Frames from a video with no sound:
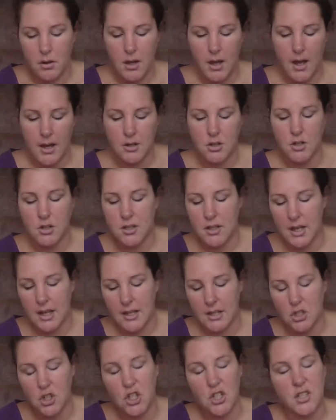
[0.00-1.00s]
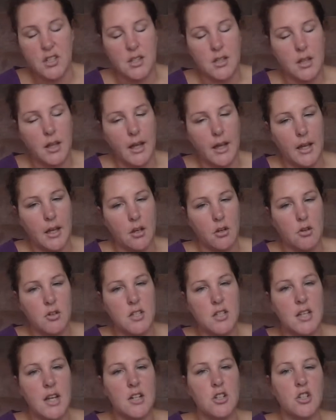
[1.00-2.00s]
and it just like your
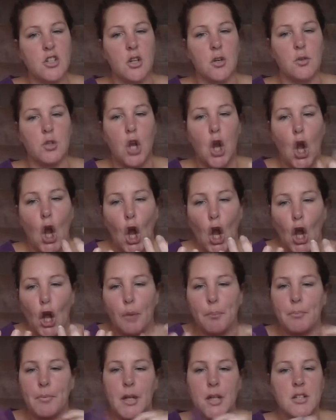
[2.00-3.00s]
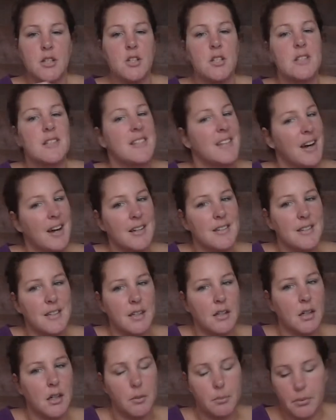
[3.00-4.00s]
skin just goes, it just sucks it
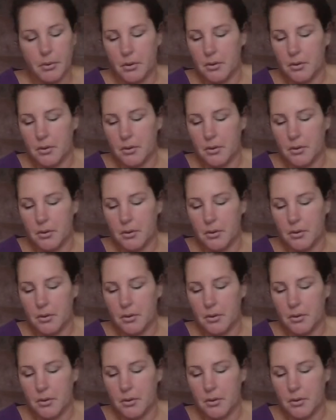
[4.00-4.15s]
up.